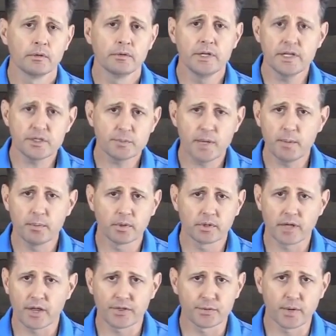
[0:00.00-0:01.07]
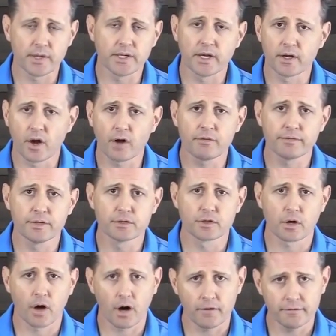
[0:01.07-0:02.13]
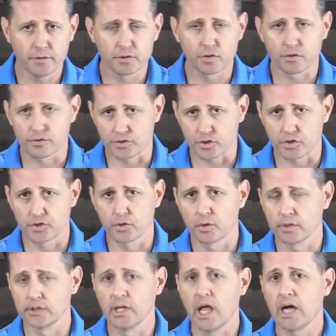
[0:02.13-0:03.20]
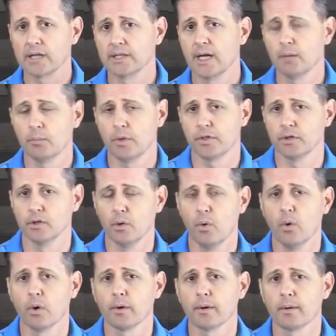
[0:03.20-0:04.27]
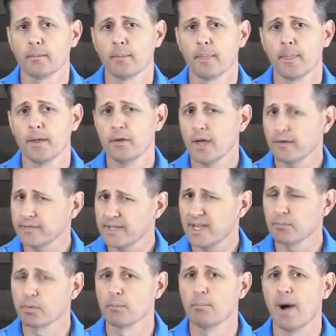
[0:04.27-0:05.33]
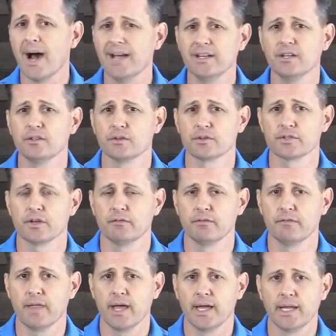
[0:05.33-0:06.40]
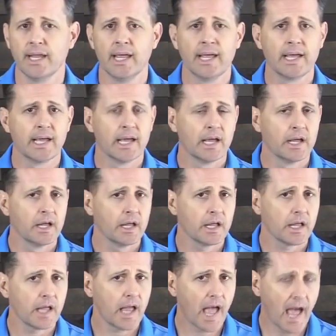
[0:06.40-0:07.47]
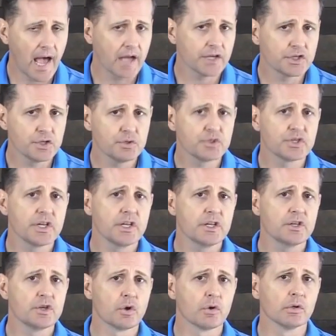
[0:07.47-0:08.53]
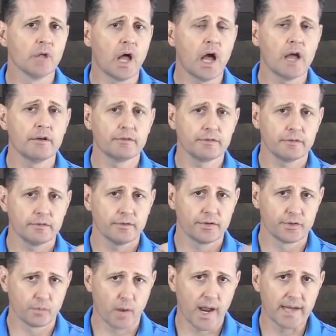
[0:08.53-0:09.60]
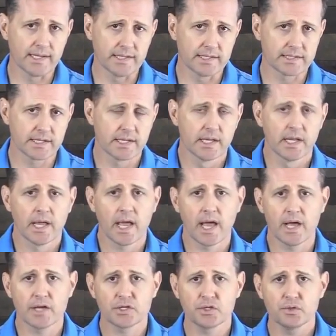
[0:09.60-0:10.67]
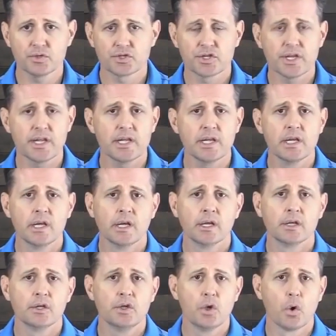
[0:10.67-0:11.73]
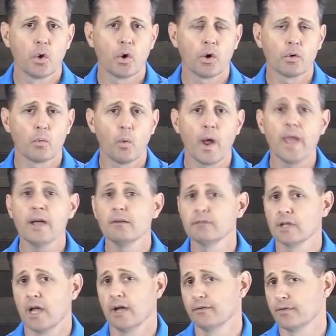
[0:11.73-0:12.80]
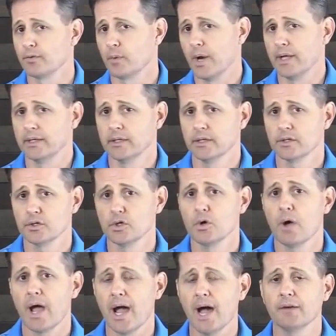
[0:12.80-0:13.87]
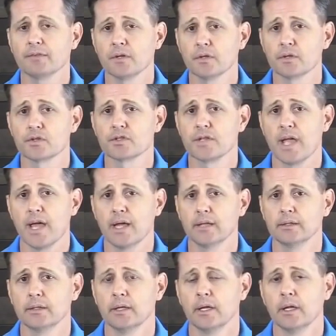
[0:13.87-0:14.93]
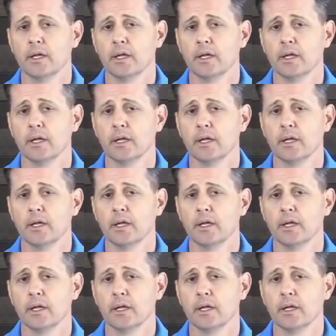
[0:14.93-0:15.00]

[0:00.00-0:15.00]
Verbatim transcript: These people are not threatening our future. Our future is secure and locked up with the Lord. And you have to keep reminding yourself of that. as you see your life threatened, as you see your way of life threatened, you have to understand,